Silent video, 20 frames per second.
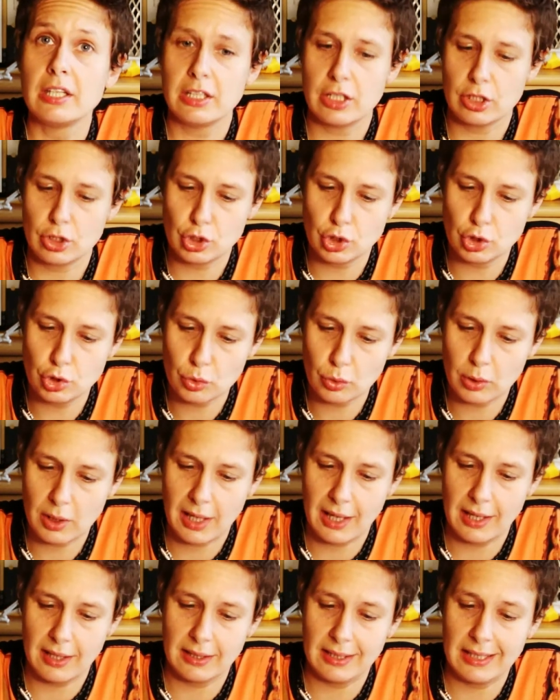the
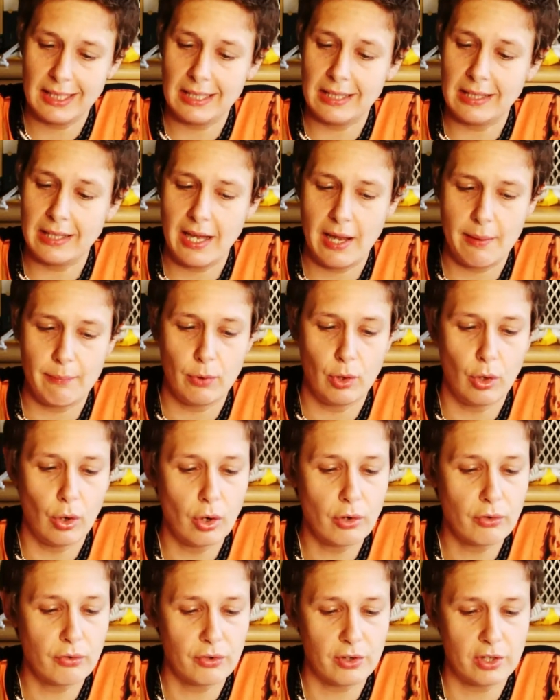sugar in them
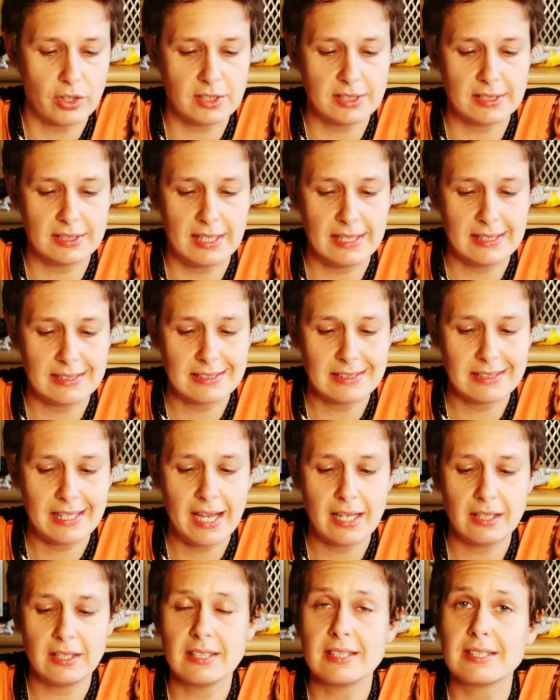offers a
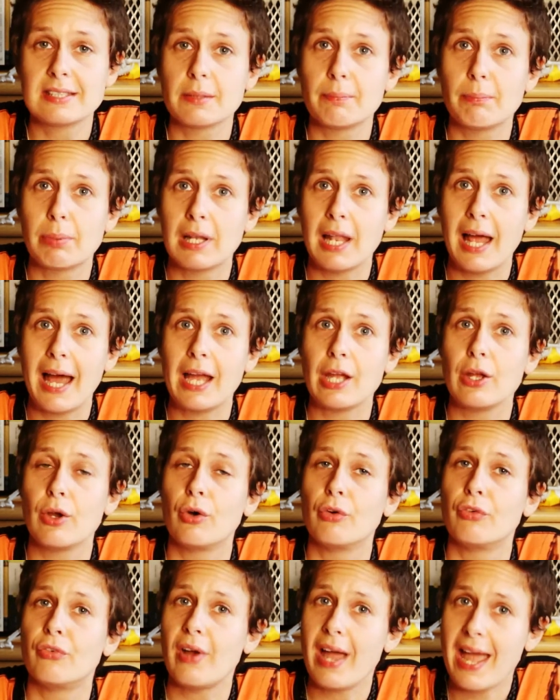steady supply
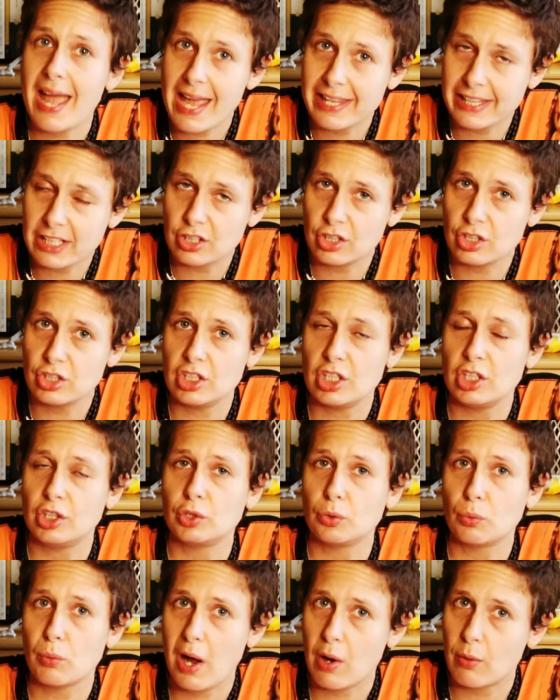of energy
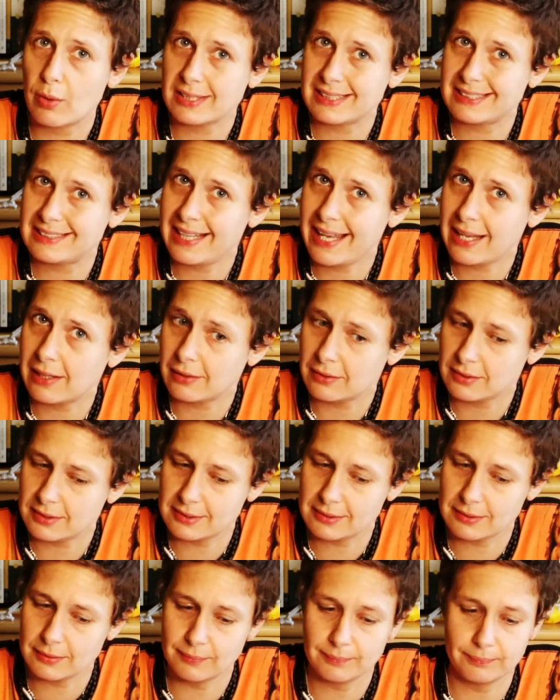to our
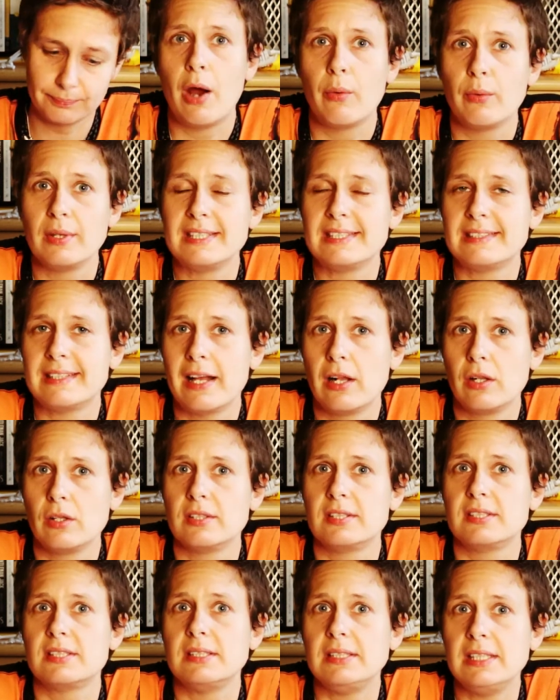cells. Our
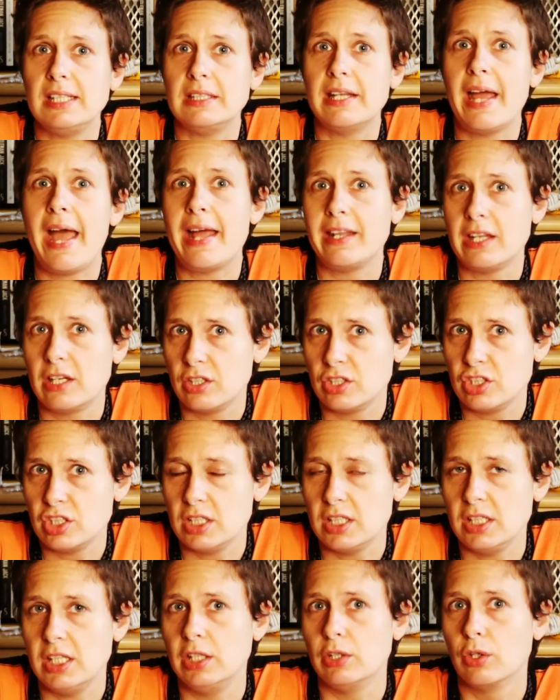cells need
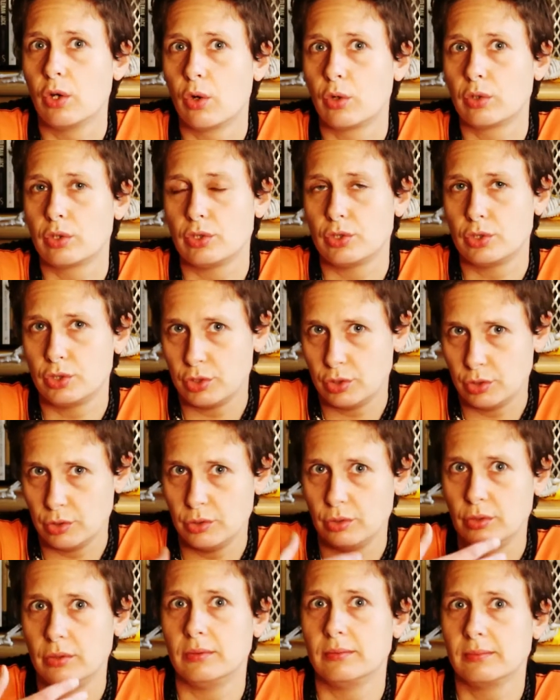energy in order
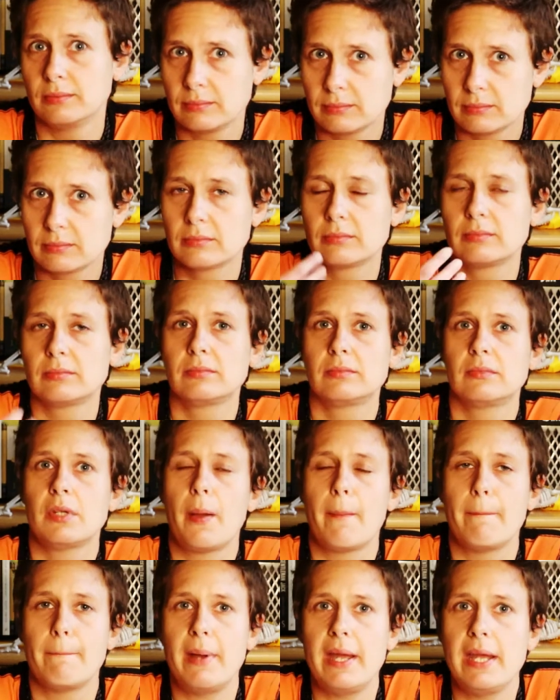to
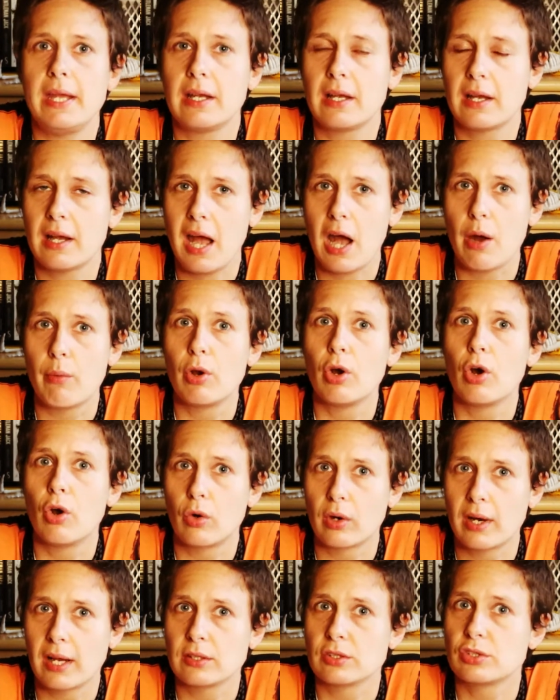make our
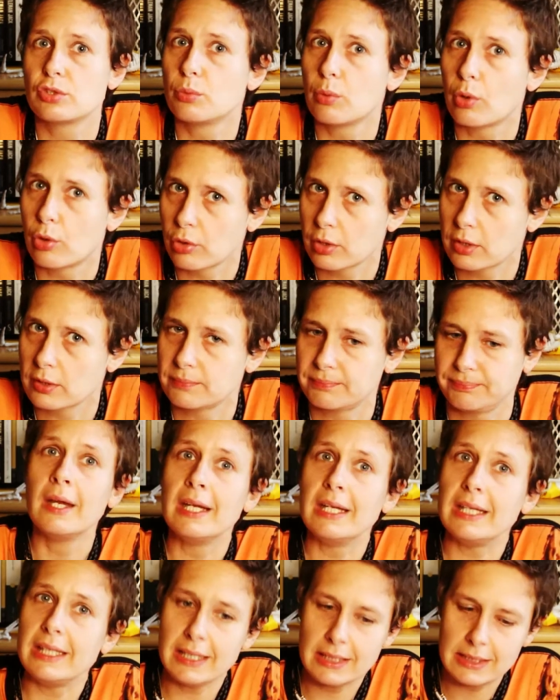organs work.
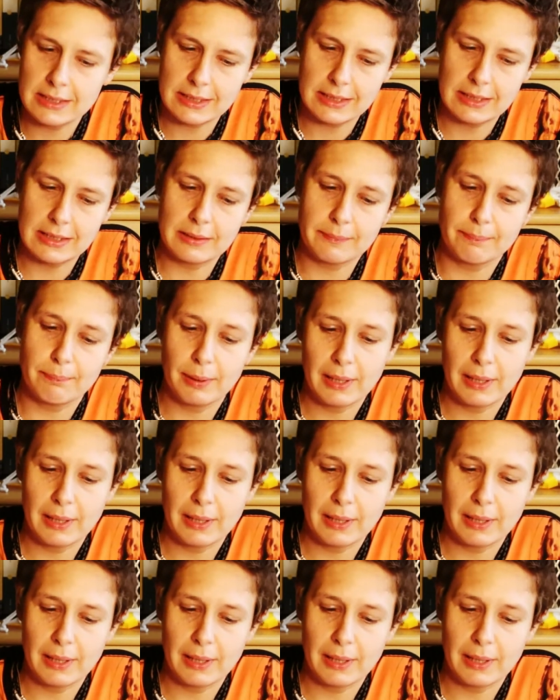Eating